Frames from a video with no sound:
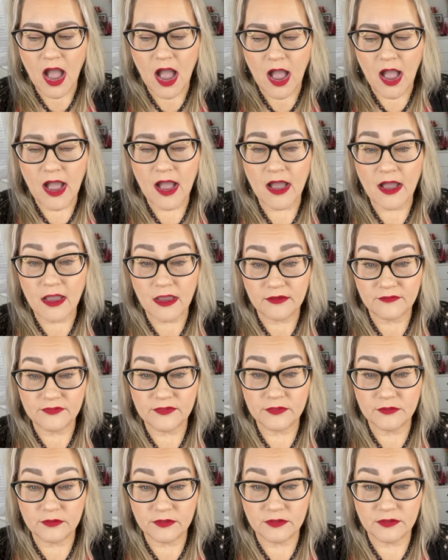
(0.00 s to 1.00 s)
I
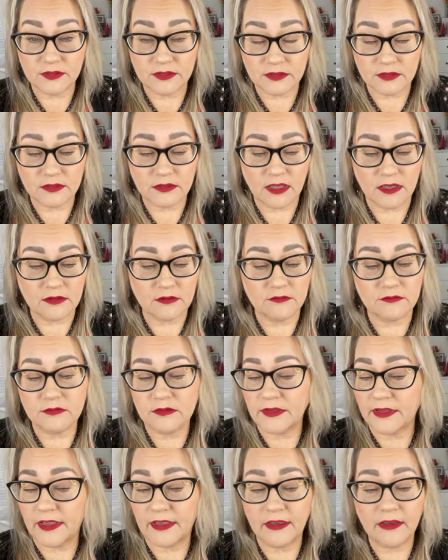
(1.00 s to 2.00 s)
feel good. I don't
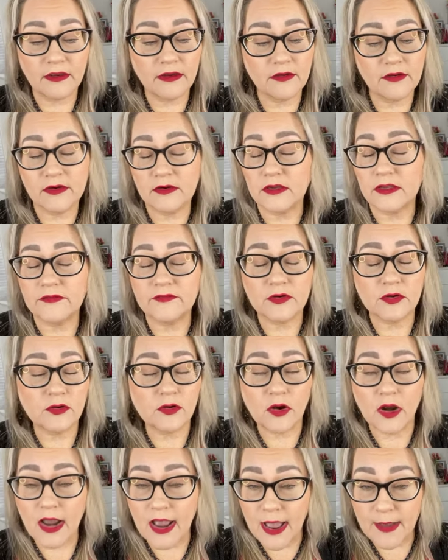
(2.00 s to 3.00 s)
care. I don't give
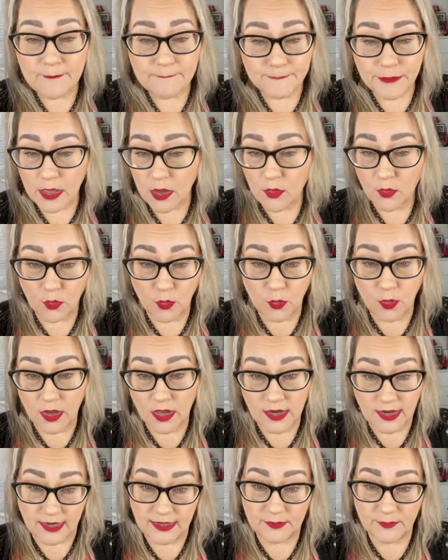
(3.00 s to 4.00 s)
crap
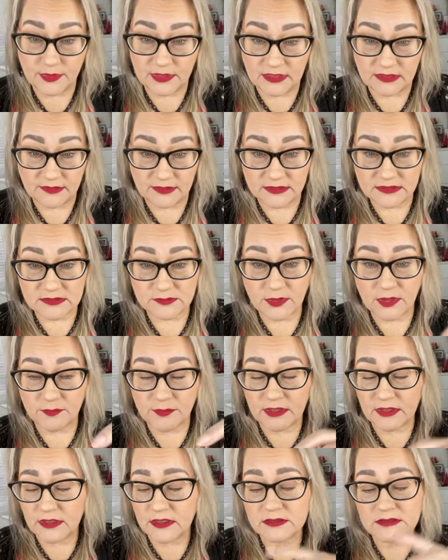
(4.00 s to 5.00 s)
what anybody thinks about
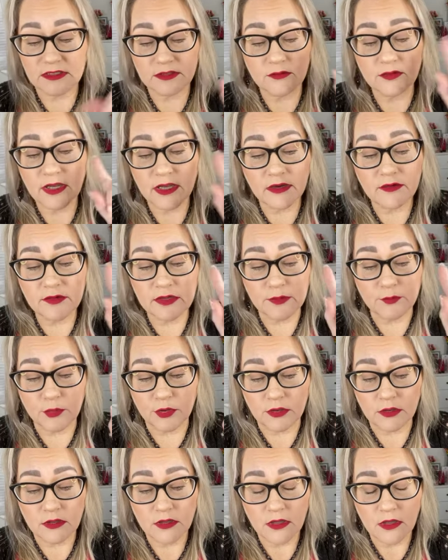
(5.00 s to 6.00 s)
me because I don't care
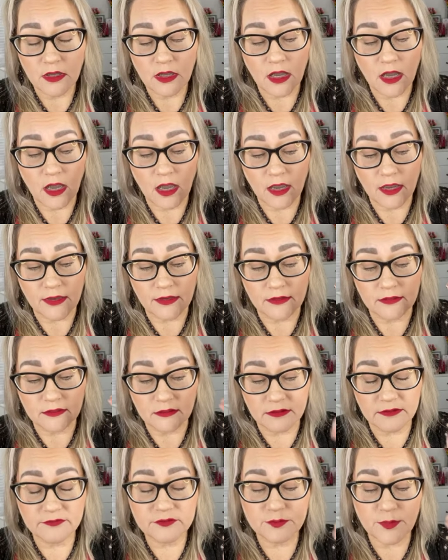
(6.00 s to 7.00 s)
anymore. I
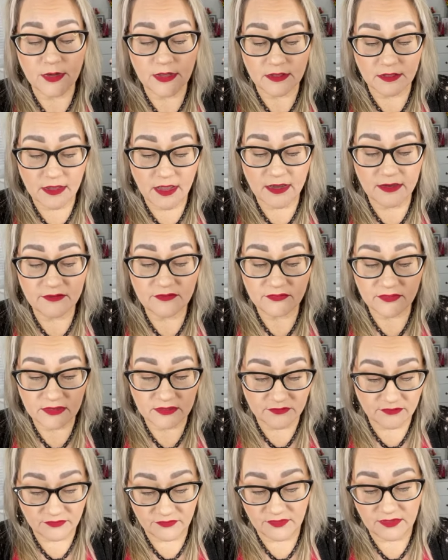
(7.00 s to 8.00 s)
lived my life
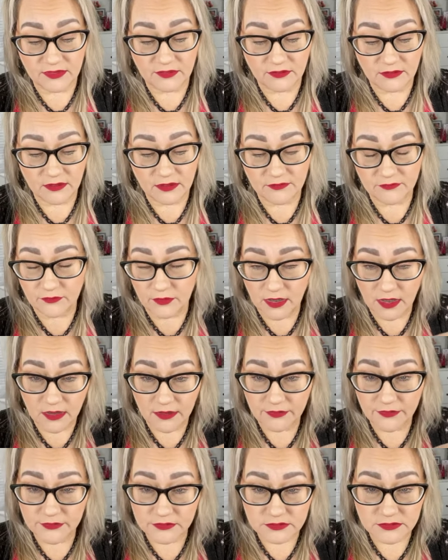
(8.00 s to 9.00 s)
in fear of what
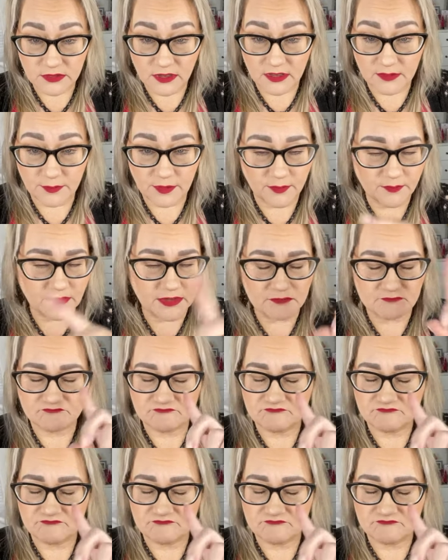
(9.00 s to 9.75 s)
others thought about me.